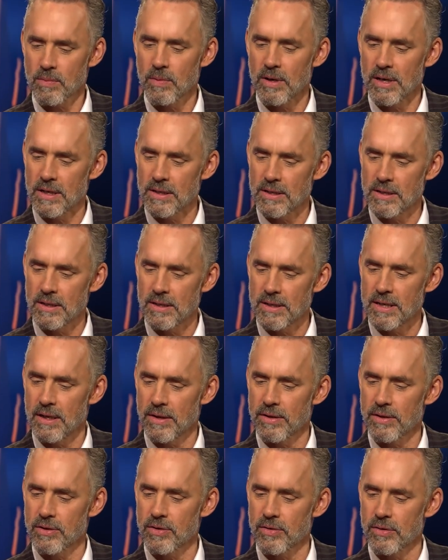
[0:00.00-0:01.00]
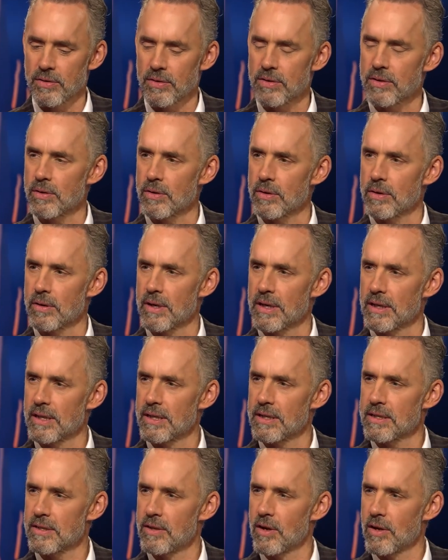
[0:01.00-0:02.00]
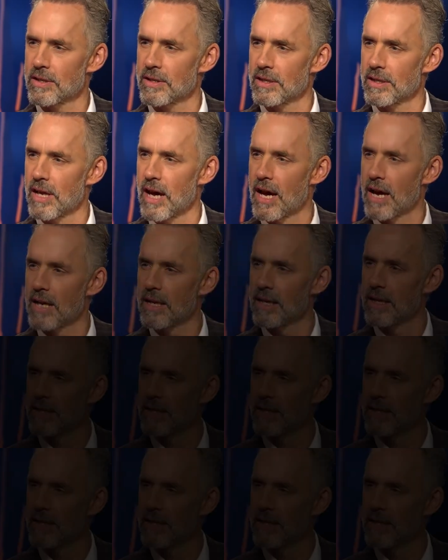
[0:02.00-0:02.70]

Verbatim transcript: one is to tell the truth, or at least not to lie.